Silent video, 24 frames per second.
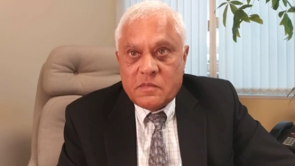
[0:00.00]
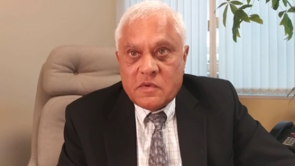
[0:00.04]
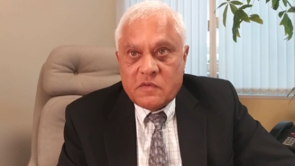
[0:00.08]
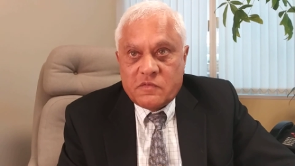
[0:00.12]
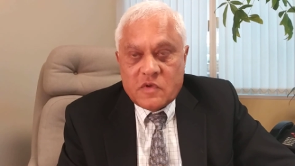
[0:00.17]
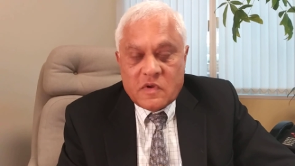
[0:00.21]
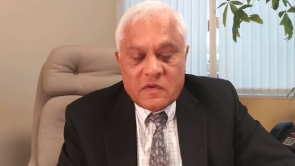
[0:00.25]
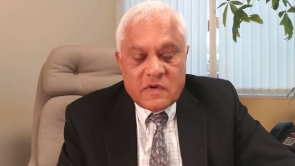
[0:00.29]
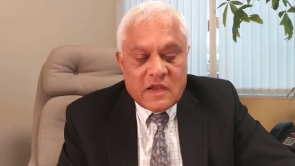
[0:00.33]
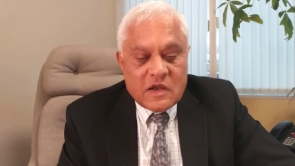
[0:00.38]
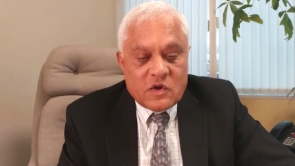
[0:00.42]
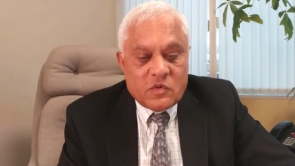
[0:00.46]
If
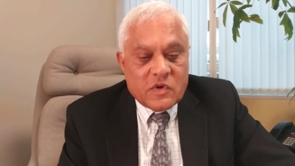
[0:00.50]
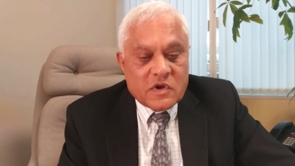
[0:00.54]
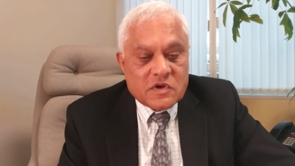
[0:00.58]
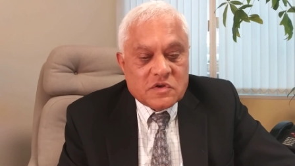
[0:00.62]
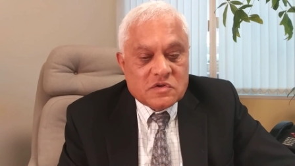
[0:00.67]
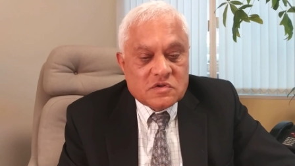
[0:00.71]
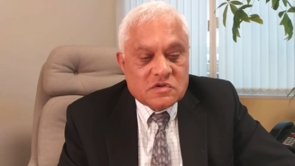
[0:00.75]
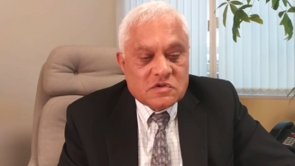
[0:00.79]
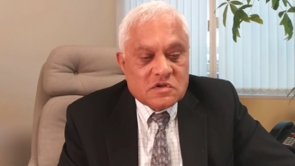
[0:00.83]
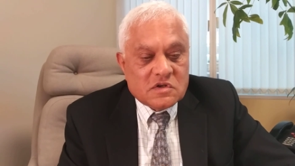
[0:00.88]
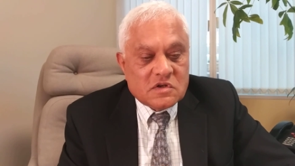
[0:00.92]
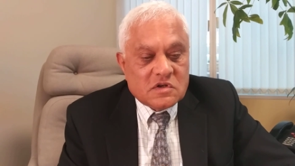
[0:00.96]
you have any
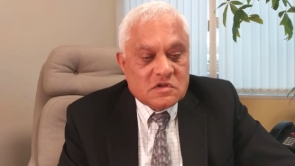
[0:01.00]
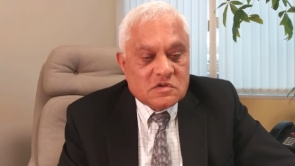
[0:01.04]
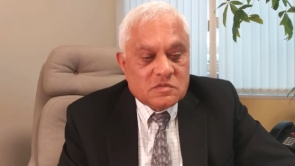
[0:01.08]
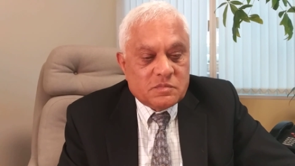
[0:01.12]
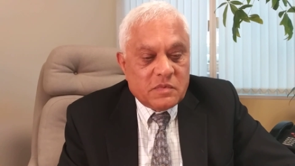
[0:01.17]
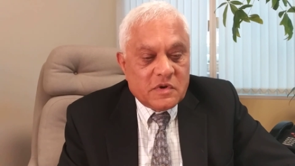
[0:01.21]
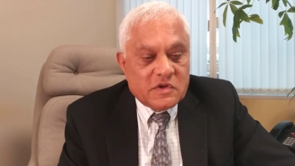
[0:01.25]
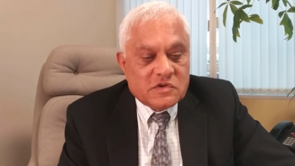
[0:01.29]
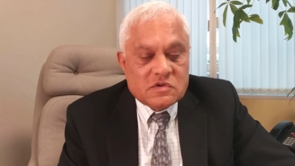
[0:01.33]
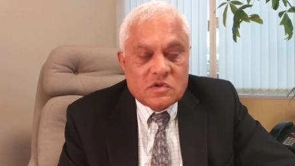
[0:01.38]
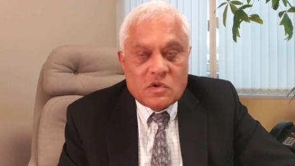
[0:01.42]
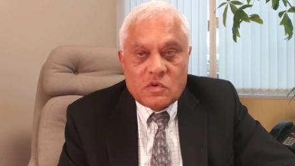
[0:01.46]
questions,
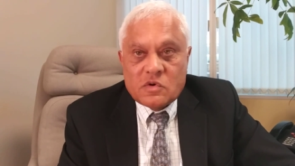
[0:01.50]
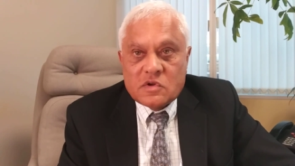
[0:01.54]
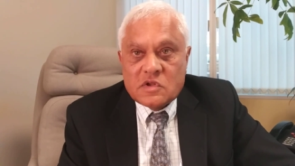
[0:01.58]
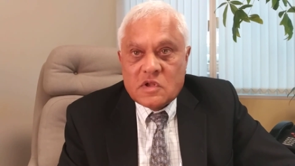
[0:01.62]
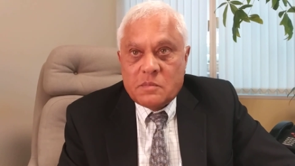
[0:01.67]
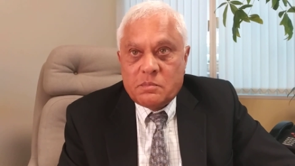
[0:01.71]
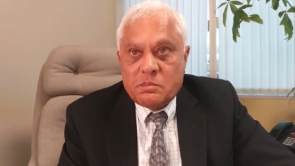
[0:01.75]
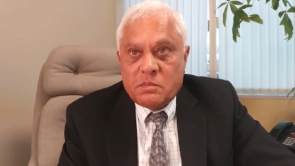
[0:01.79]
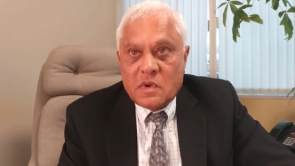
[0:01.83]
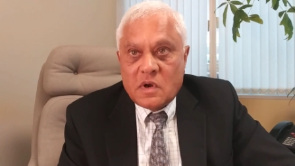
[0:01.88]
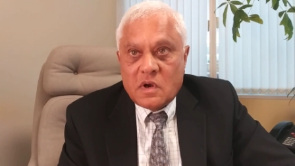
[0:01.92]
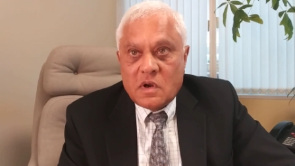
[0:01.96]
please note
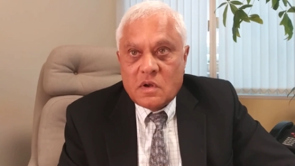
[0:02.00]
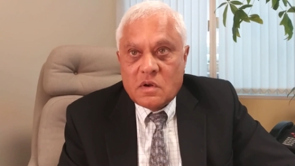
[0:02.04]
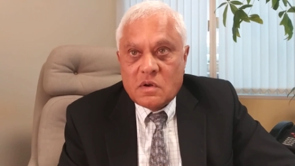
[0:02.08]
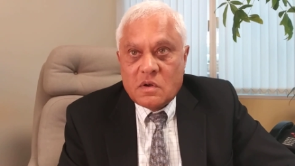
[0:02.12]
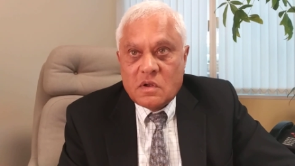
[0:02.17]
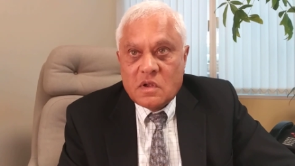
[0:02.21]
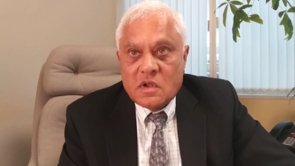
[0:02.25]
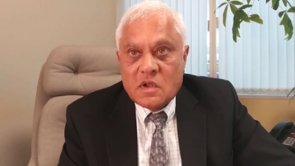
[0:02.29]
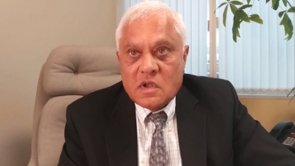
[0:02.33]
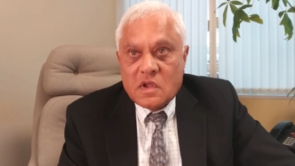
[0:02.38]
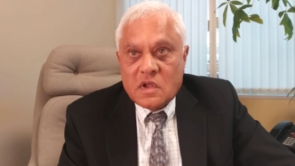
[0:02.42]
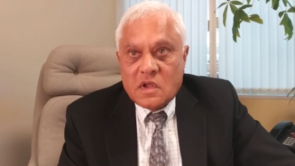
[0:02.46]
them
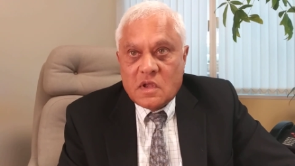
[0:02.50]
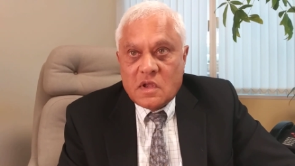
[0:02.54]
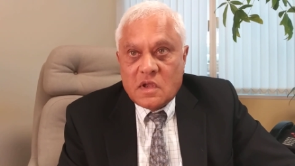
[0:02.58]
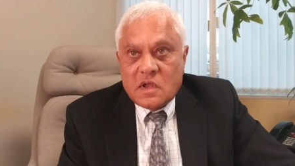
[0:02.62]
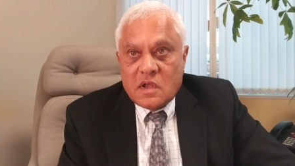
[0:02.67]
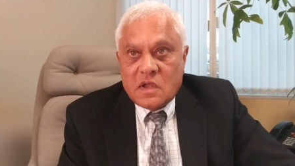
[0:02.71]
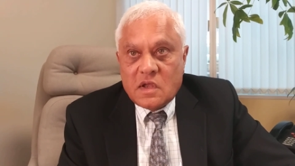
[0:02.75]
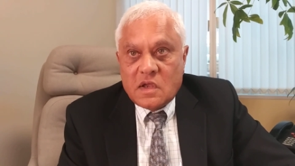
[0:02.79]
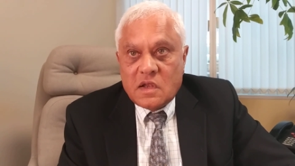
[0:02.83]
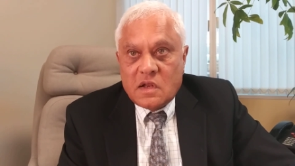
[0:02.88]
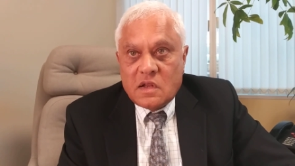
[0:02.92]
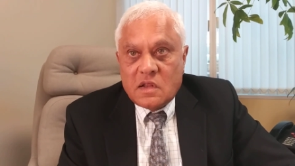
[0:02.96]
below
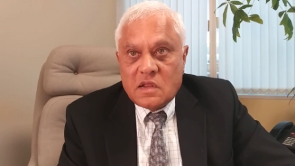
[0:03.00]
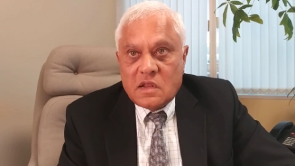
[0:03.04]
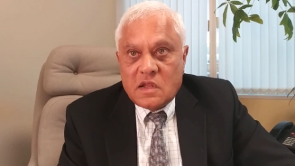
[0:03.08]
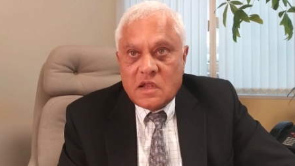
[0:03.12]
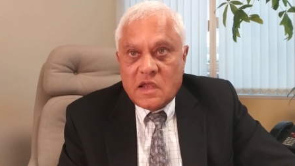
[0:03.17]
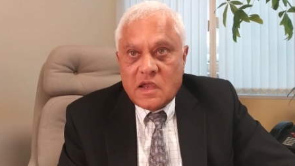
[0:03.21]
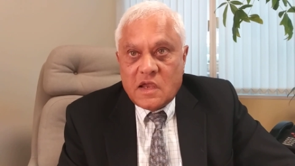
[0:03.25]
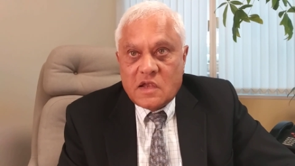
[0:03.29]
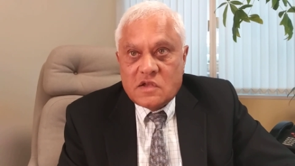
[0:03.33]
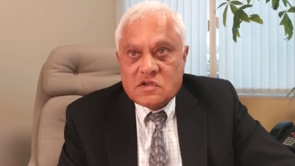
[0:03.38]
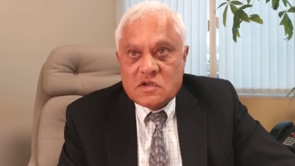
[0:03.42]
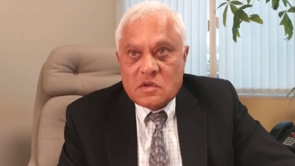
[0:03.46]
in
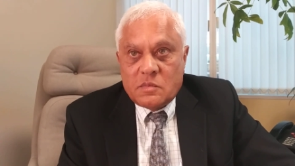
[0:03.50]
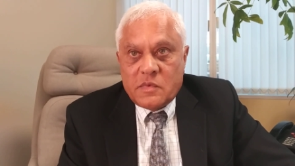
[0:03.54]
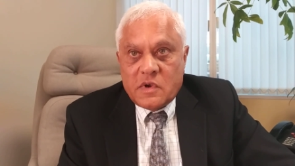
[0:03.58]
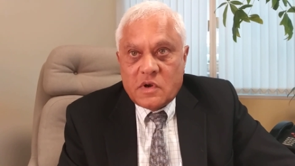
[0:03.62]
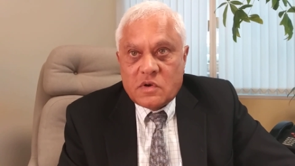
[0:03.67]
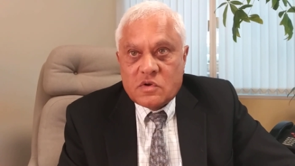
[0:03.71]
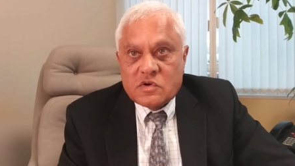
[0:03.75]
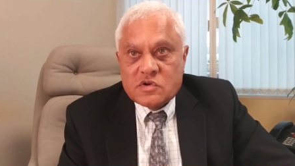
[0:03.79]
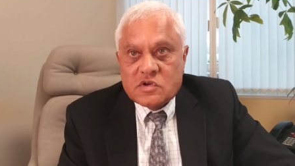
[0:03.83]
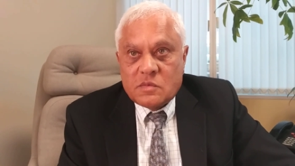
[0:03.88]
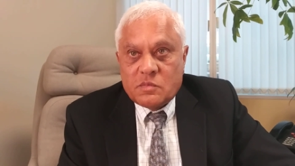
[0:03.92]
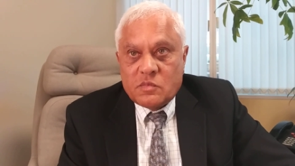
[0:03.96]
the Angel
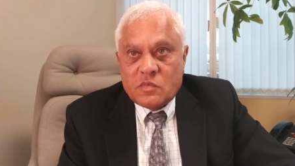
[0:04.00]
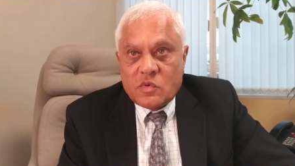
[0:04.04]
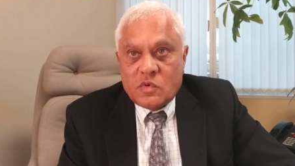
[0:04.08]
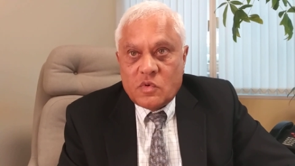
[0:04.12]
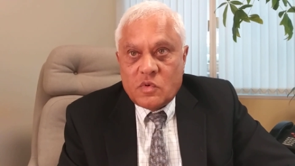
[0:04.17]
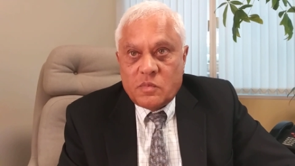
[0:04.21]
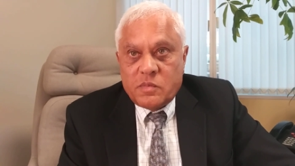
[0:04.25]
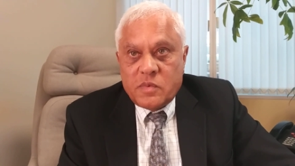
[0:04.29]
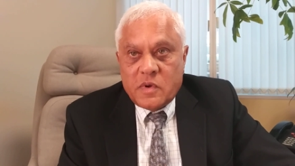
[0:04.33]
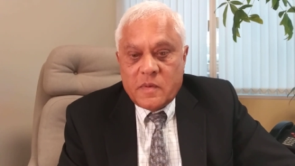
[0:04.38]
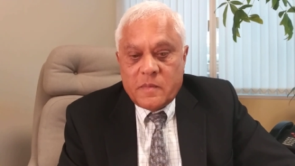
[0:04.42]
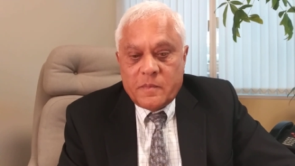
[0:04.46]
Mentorship
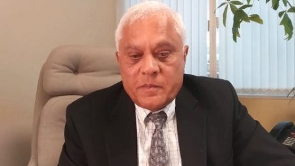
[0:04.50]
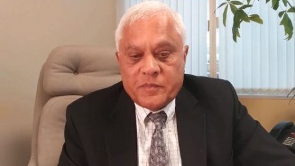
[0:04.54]
Group.